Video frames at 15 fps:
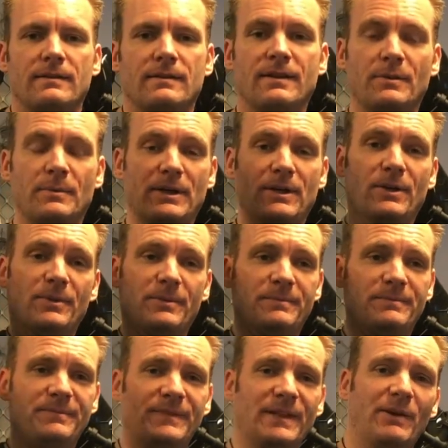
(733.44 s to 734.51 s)
Here we go.
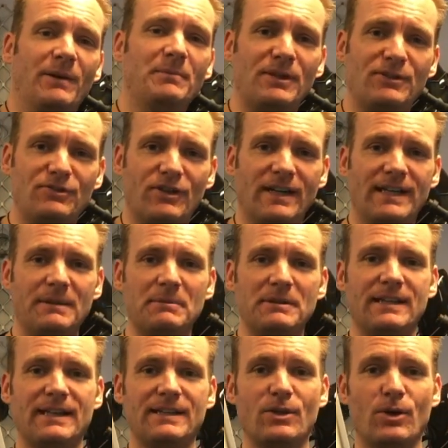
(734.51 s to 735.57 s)
Now, I'm not trying to
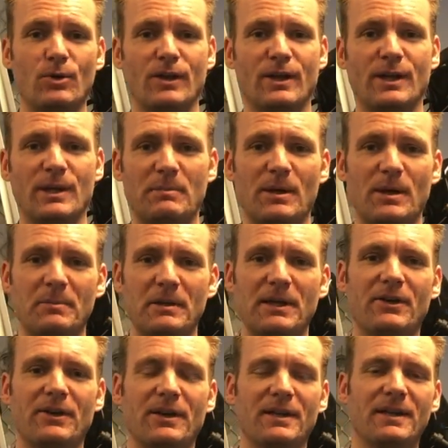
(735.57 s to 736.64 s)
imitate Conan the
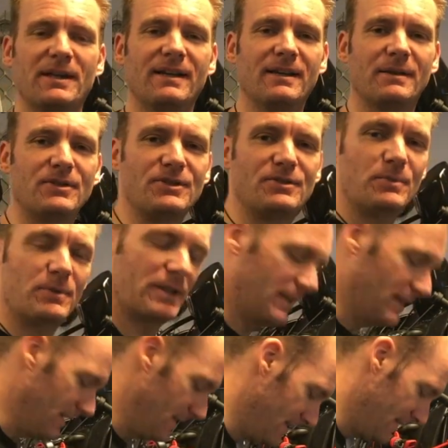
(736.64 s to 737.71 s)
Barbarian. I just want
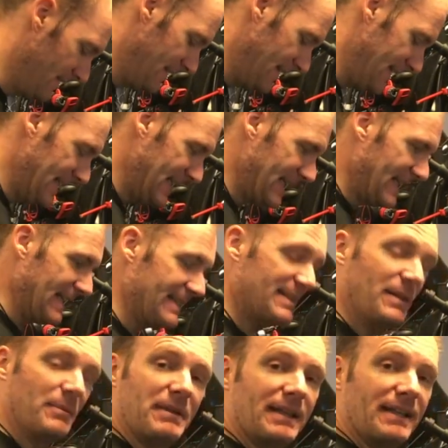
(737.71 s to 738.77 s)
to get
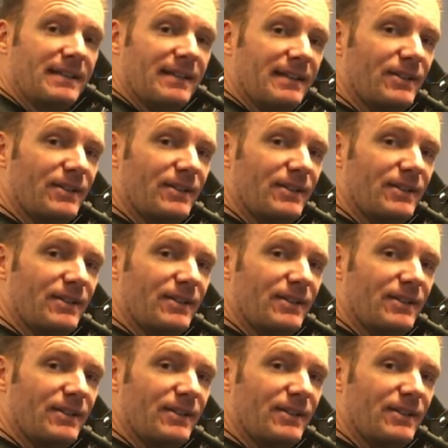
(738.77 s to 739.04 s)
something to